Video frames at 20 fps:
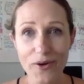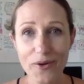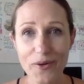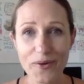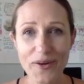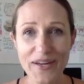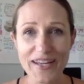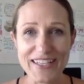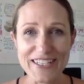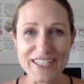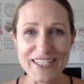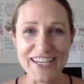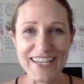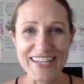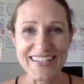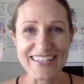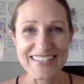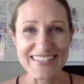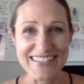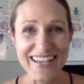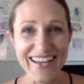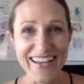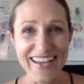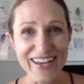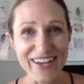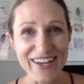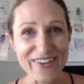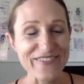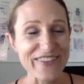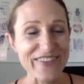which is
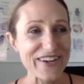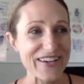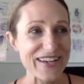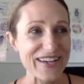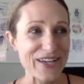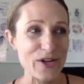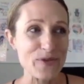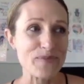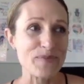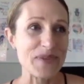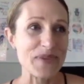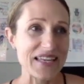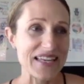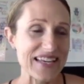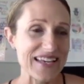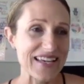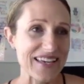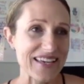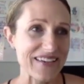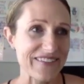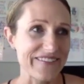a very comedic,